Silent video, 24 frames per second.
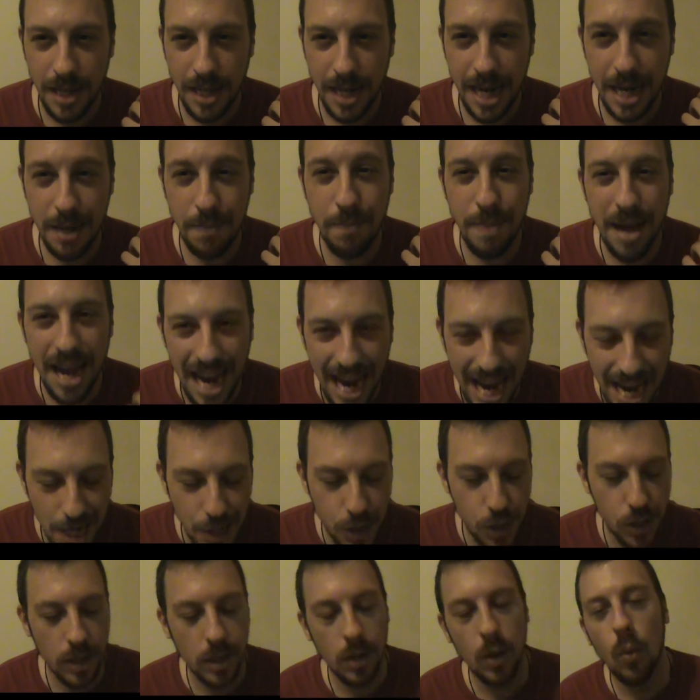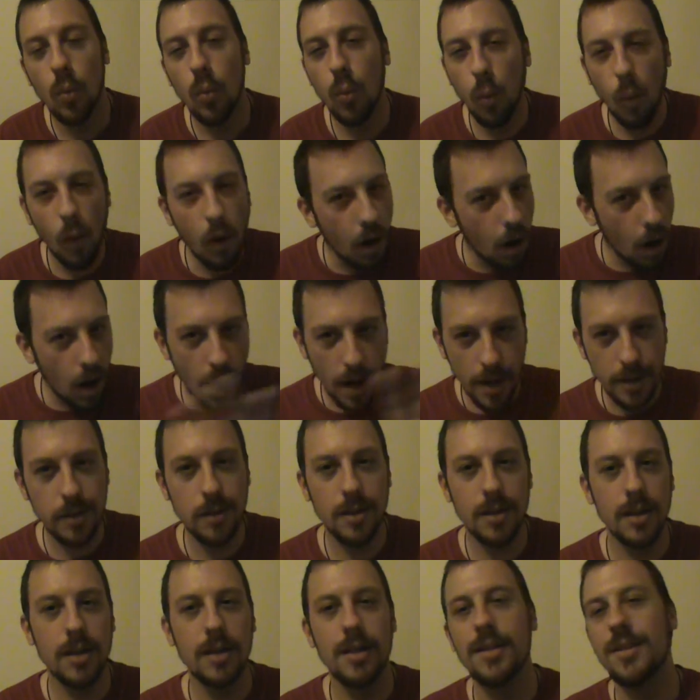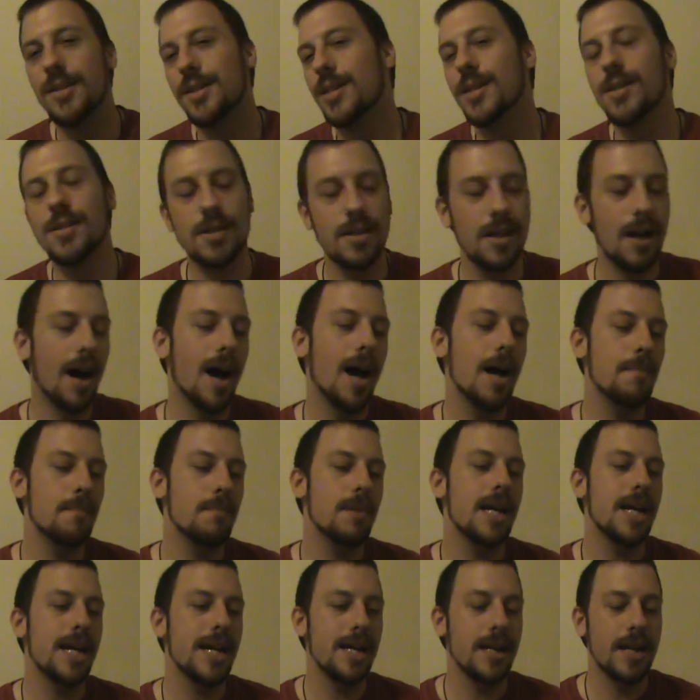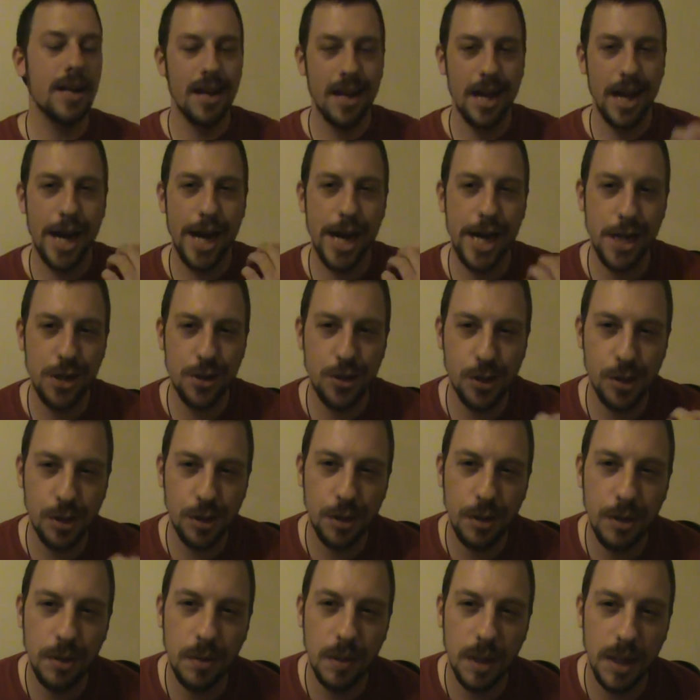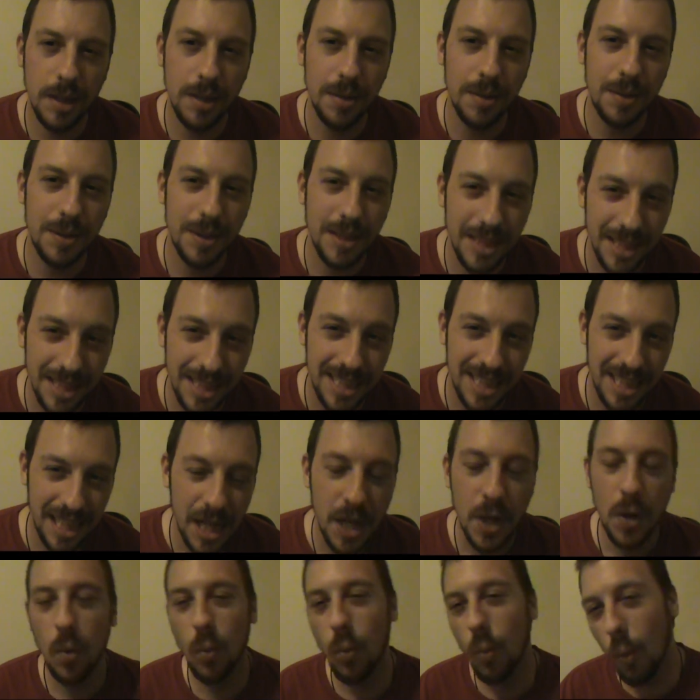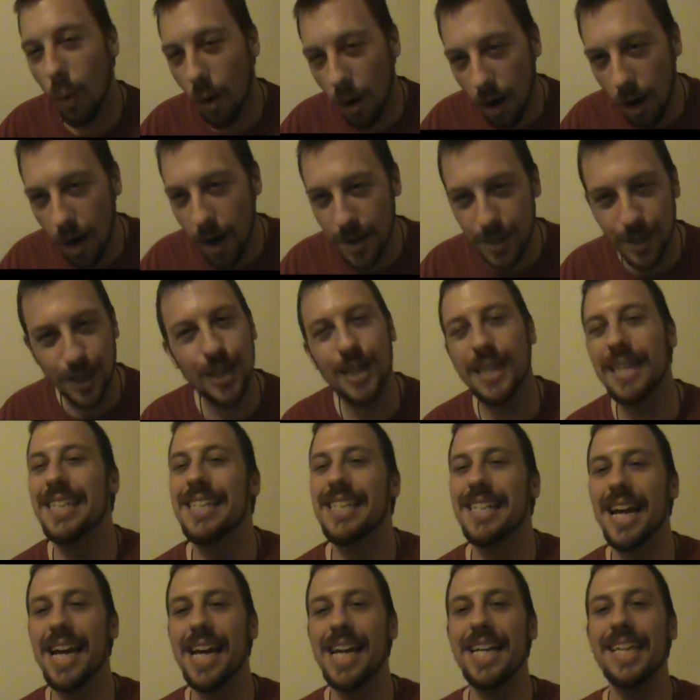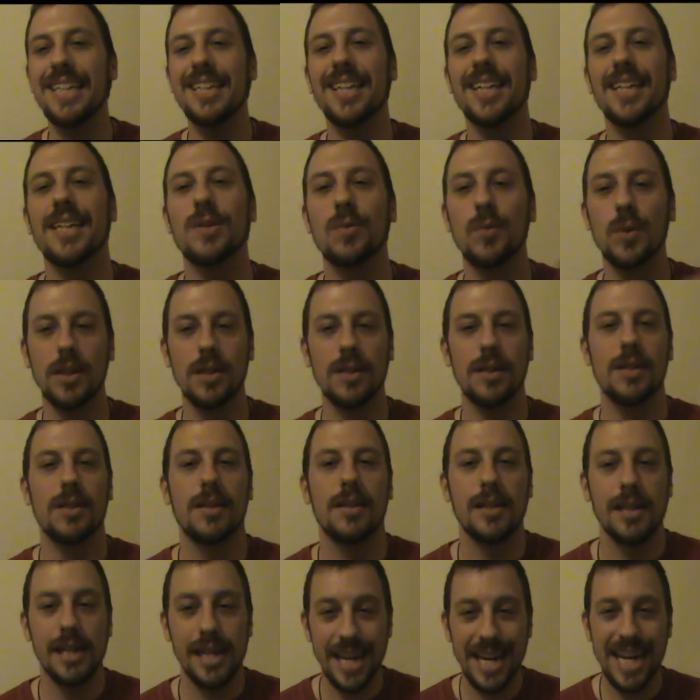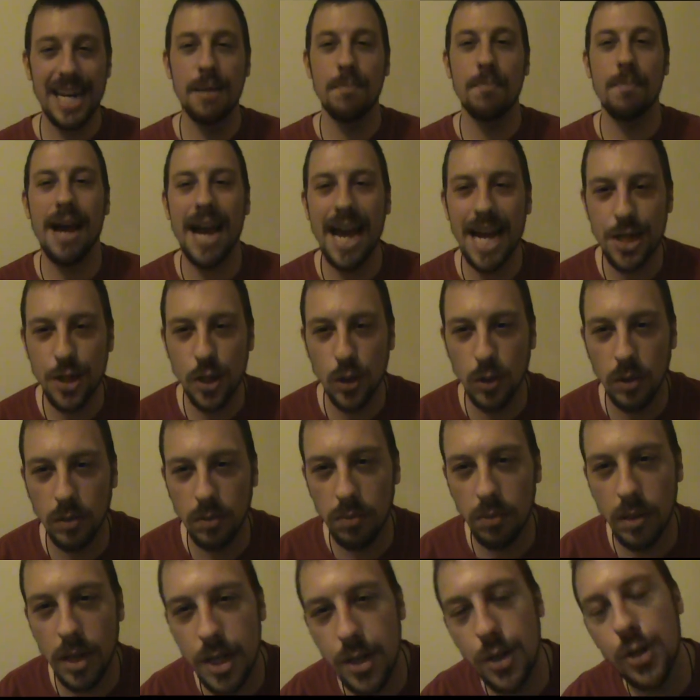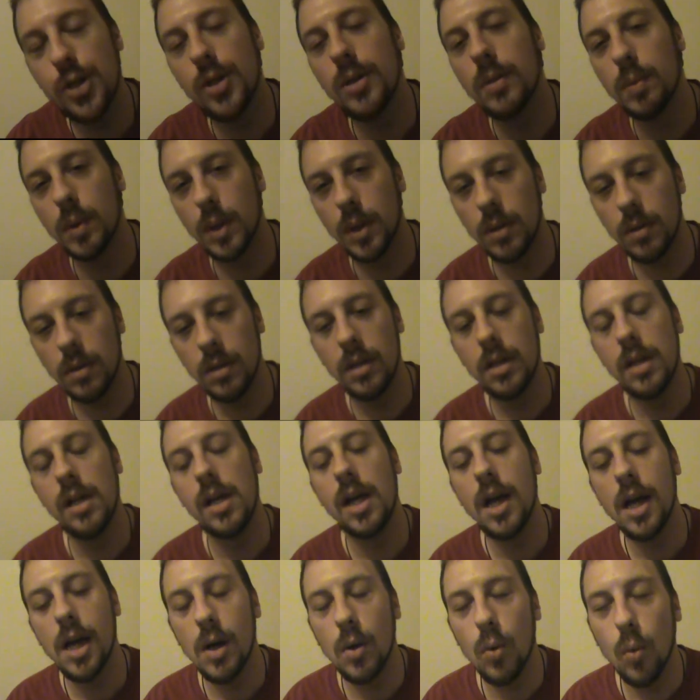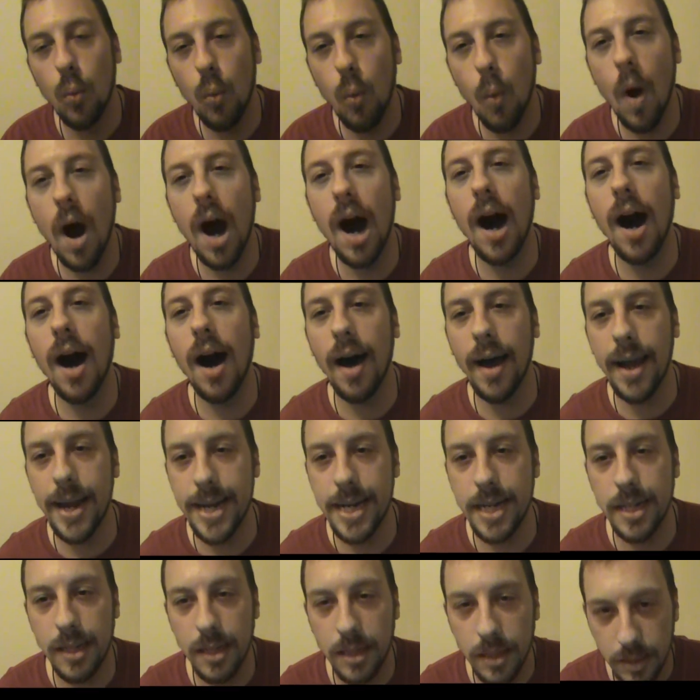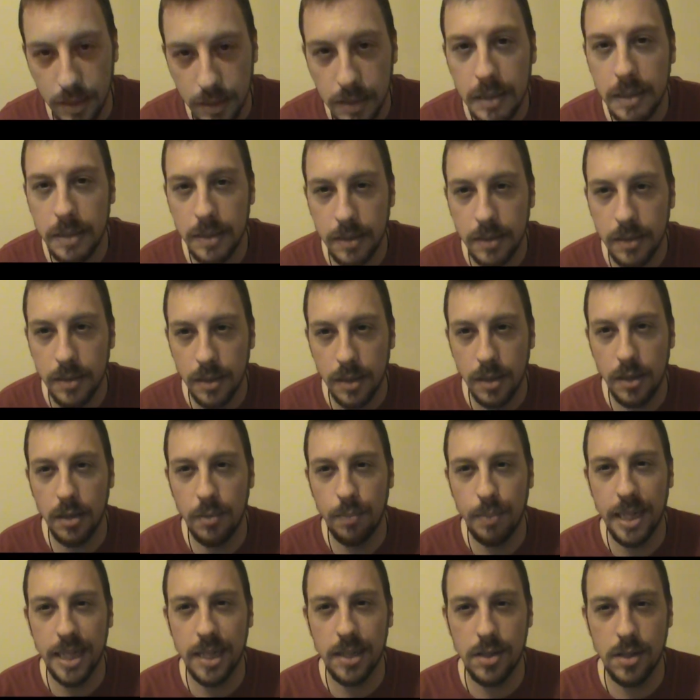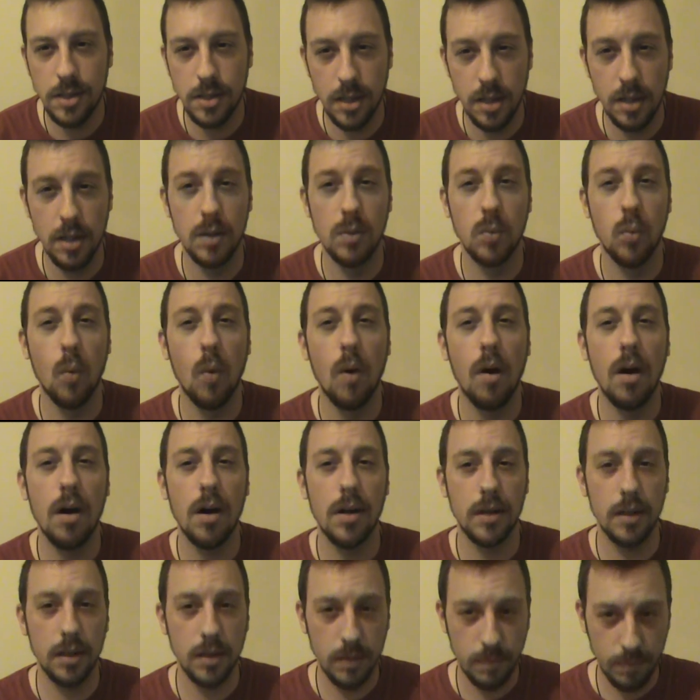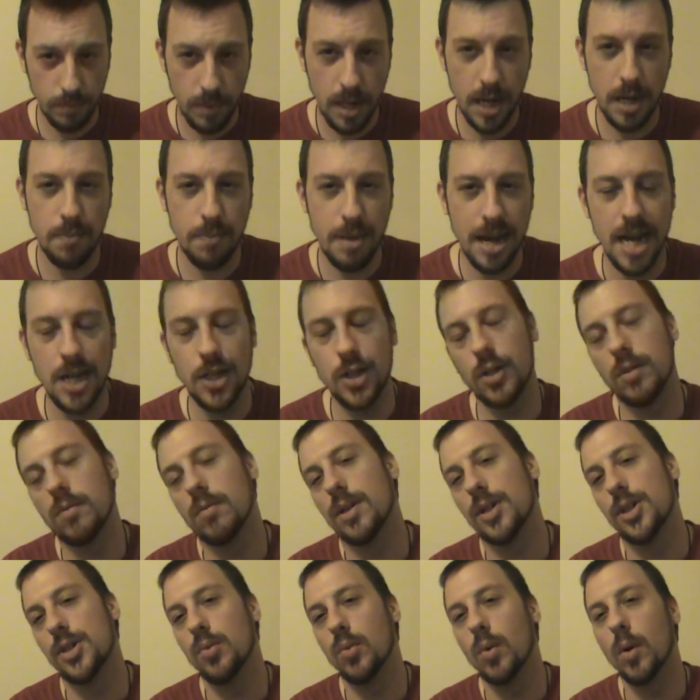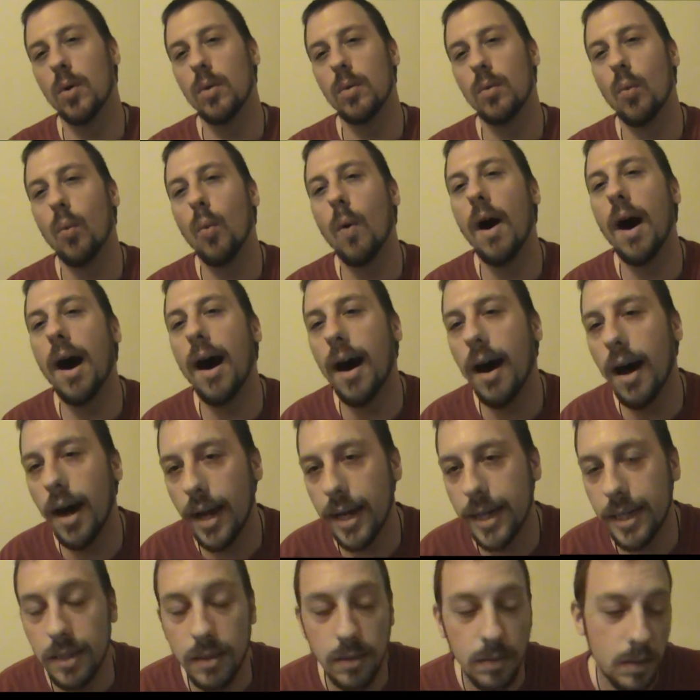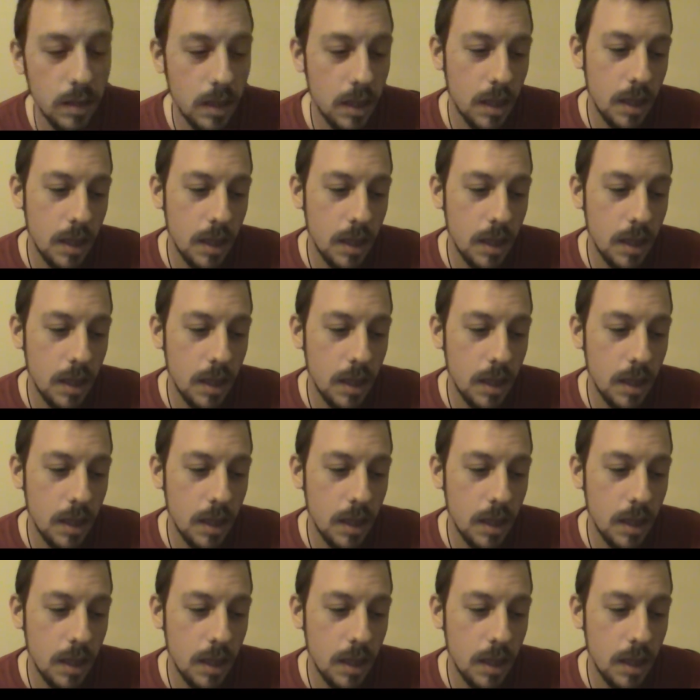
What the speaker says: in magic, water does not mean H2O. Water is any liquid. In magical ritual, wine could be considered water in magic ritual. Wine.